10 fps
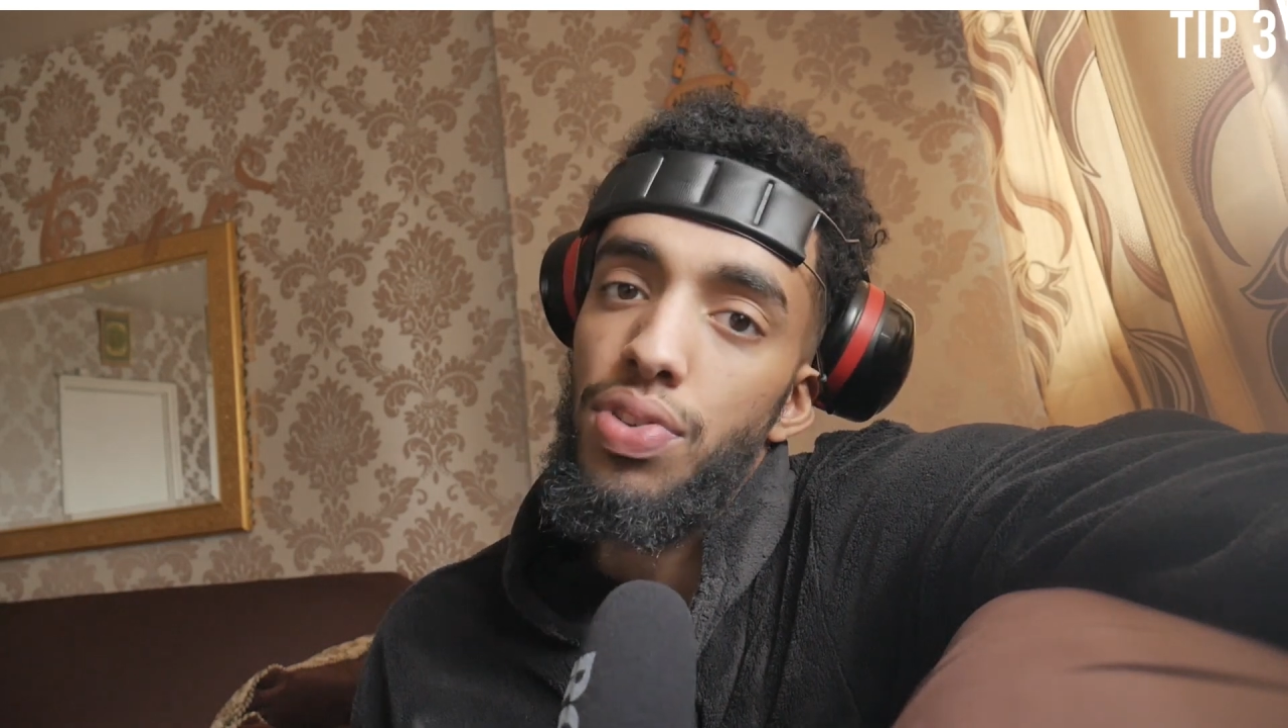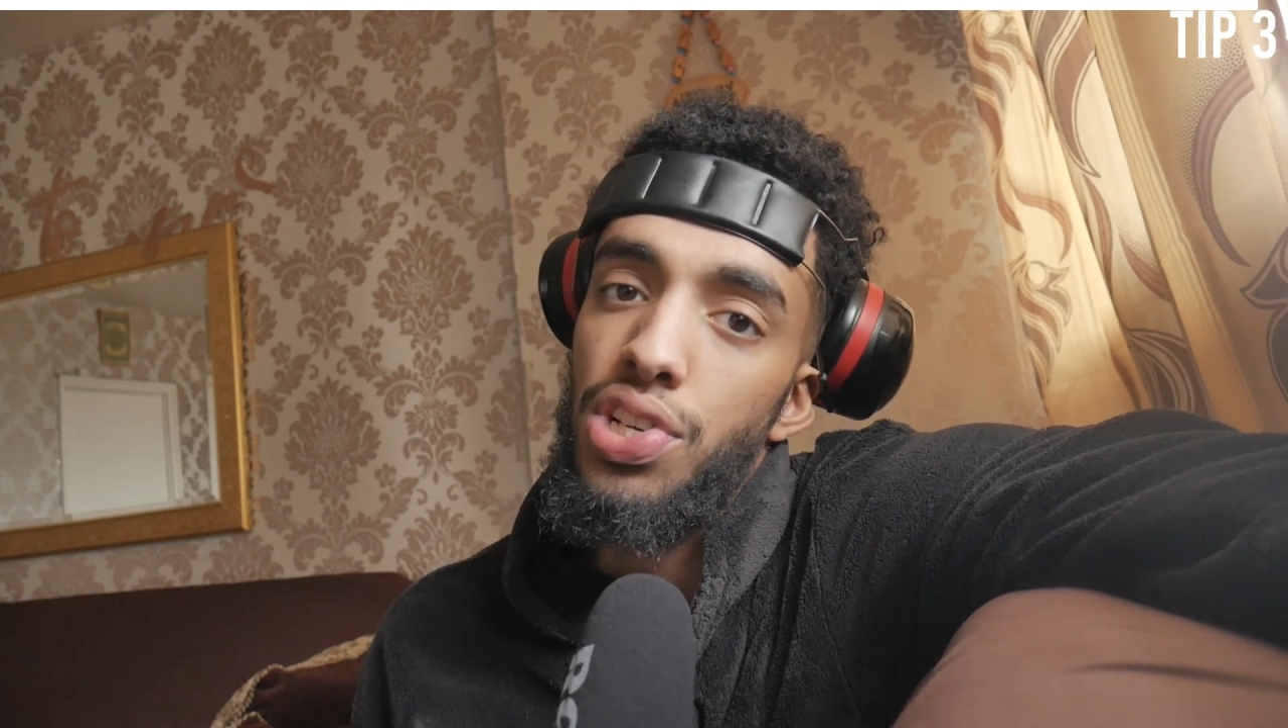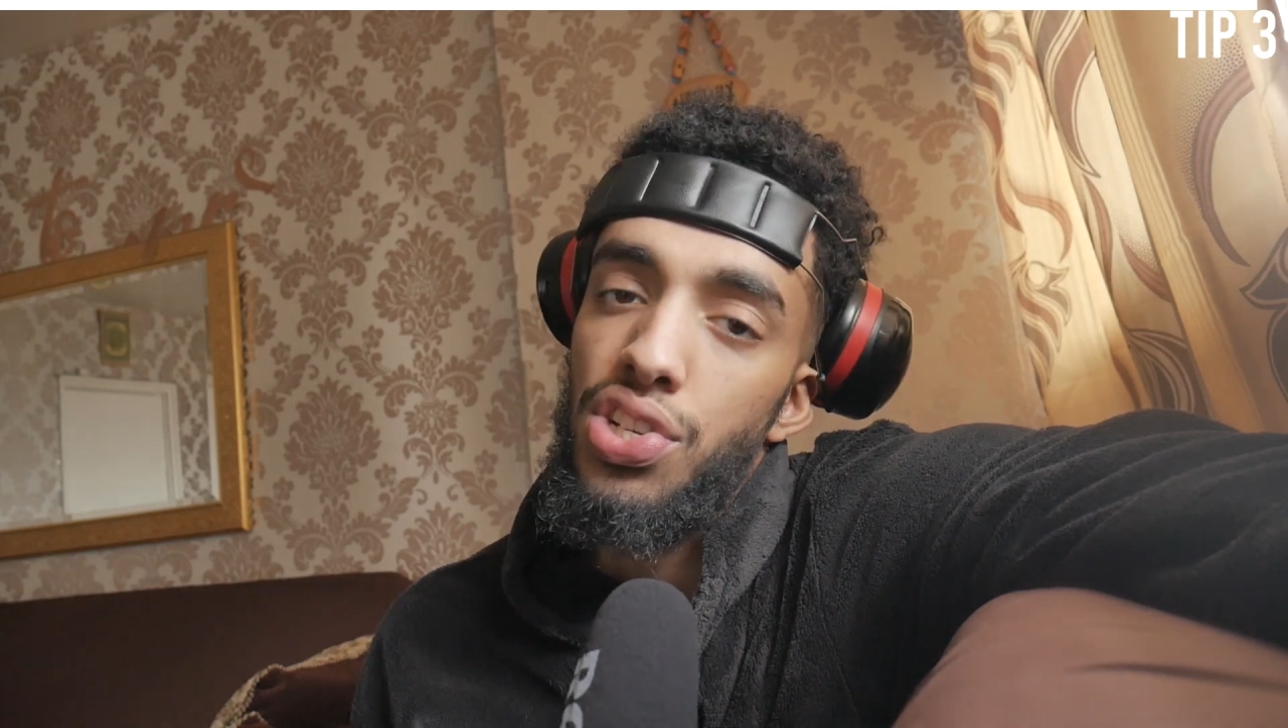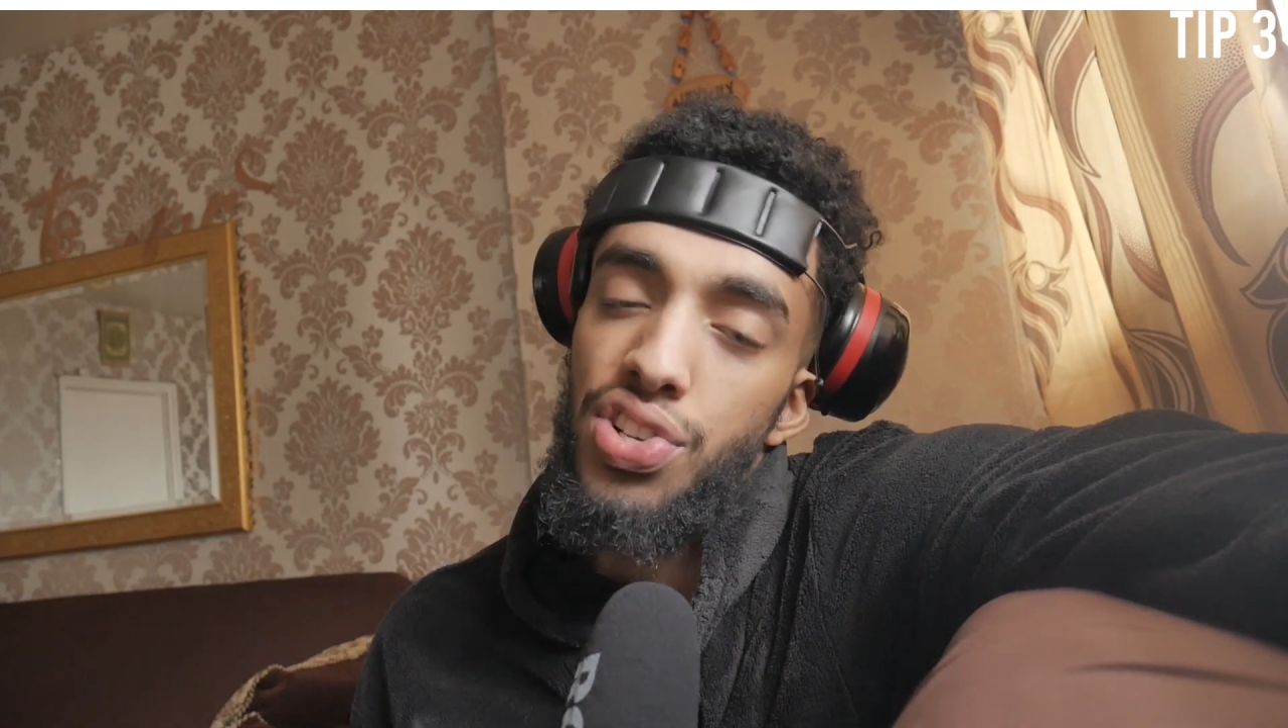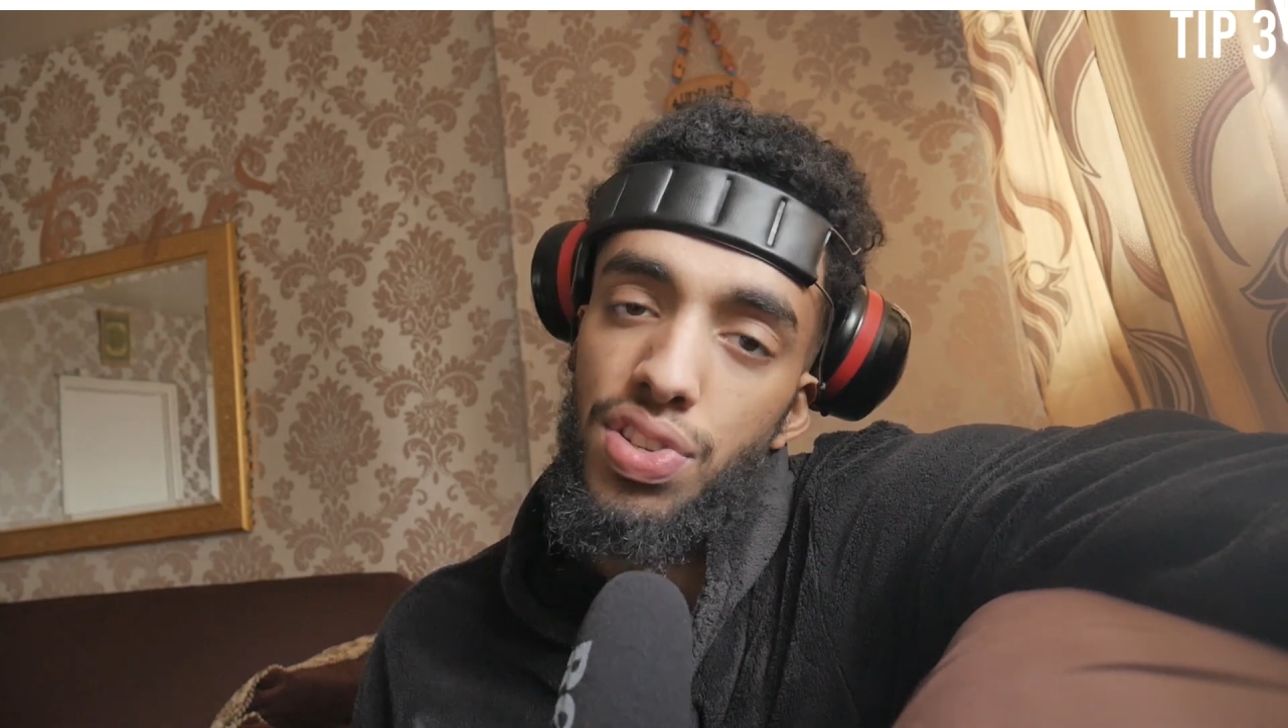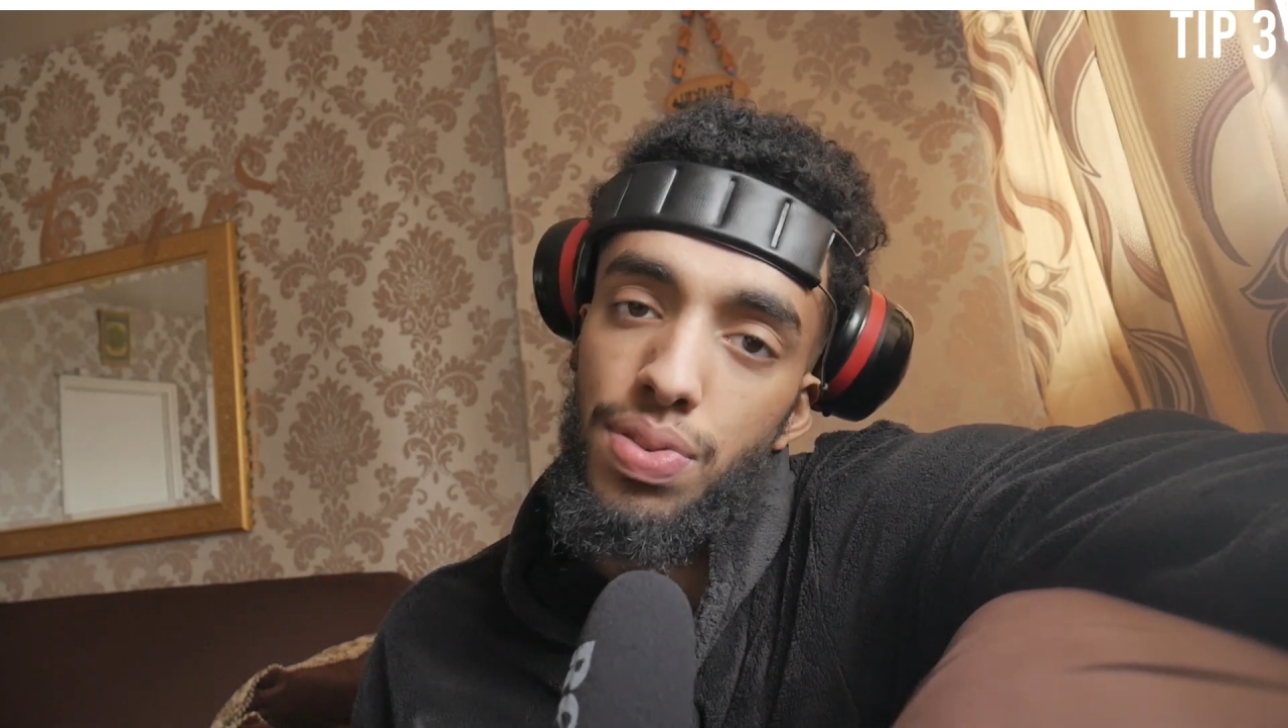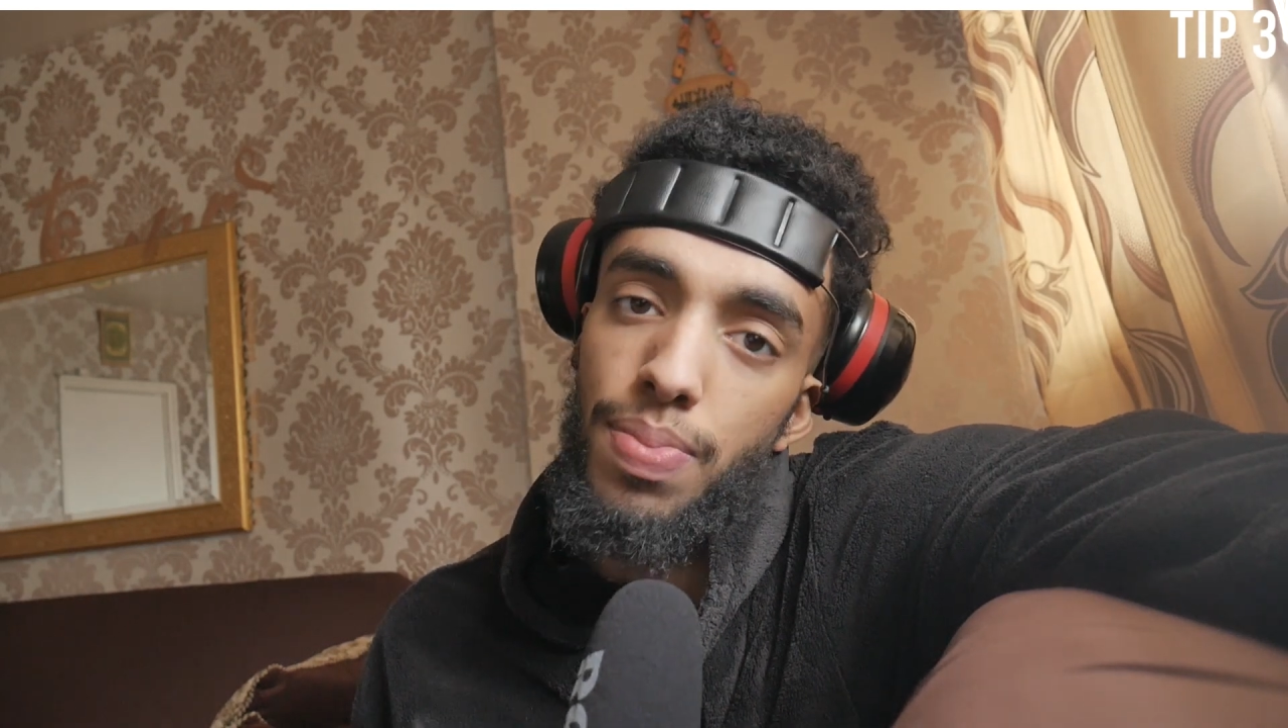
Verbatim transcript: rejections